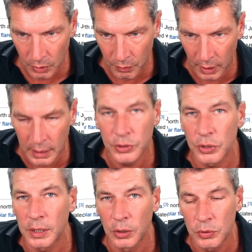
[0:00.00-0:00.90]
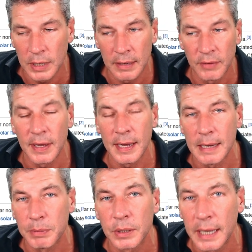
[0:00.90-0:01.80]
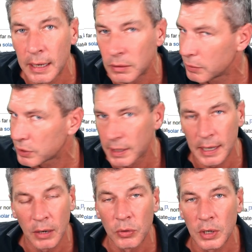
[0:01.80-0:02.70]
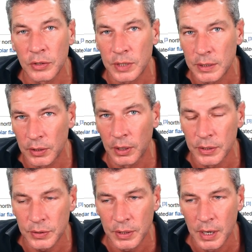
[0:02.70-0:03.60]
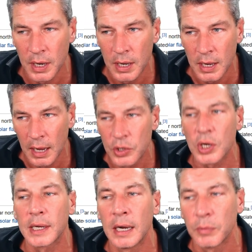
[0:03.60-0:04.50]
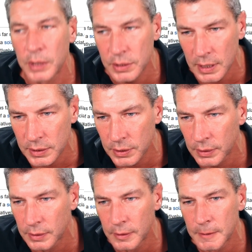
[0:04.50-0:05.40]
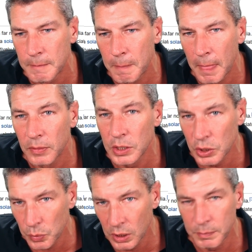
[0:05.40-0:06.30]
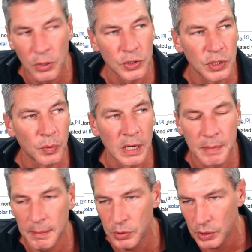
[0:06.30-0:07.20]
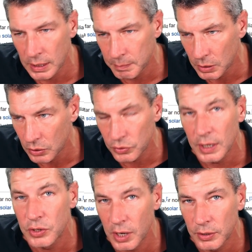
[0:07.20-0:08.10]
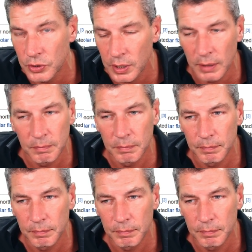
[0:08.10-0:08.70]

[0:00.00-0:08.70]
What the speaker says: right? And took it all down. If that happened now, it would take out all our satellites. And check out what it says that. This is why I'm using the Wayback Machine, because they changed it.